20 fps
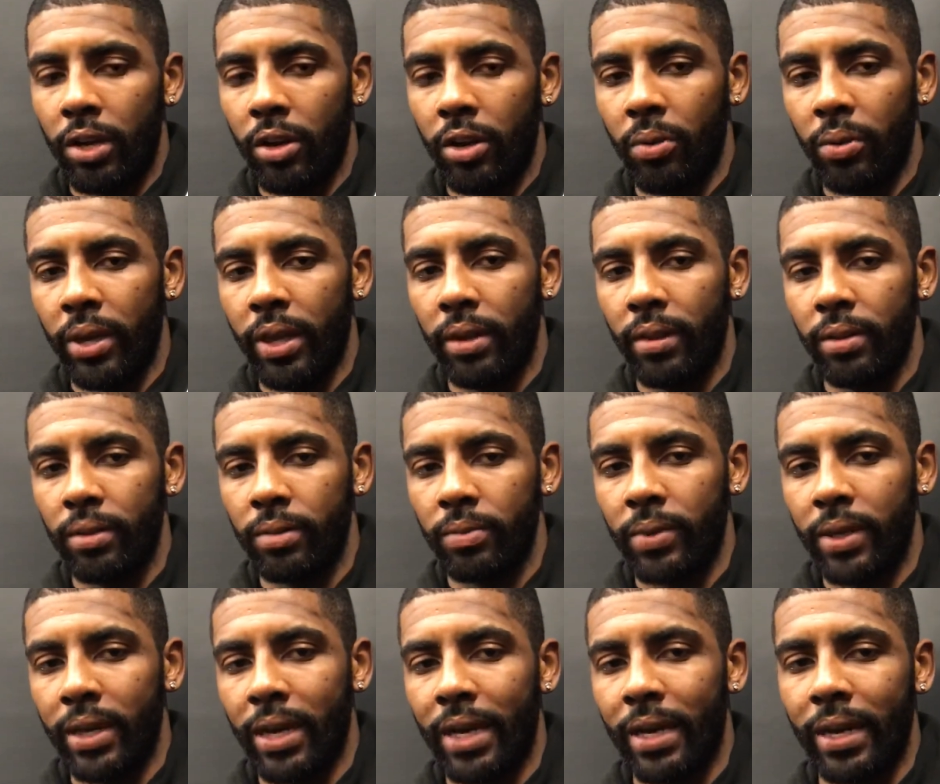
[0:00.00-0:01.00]
know, we,
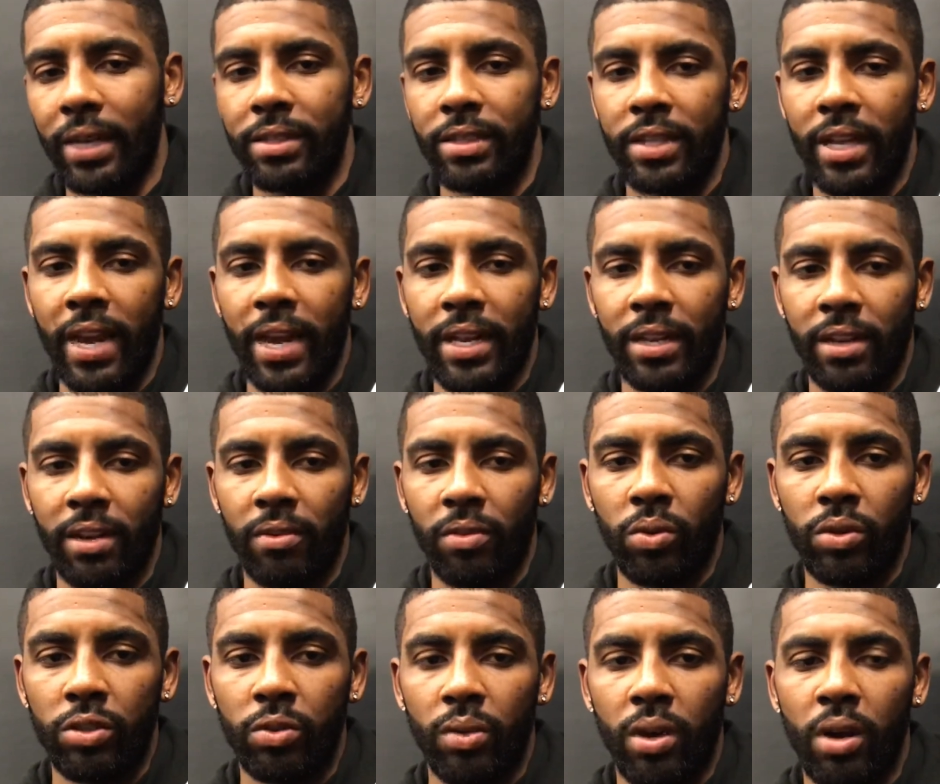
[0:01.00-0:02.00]
we kind of got stagnant every
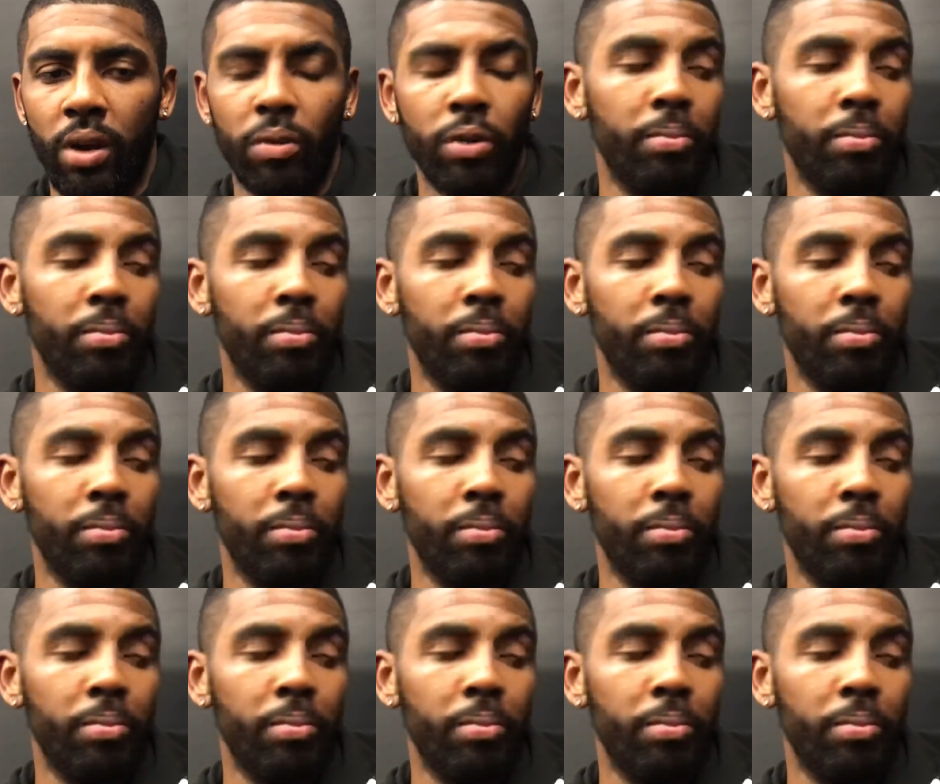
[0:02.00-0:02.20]
once in a while.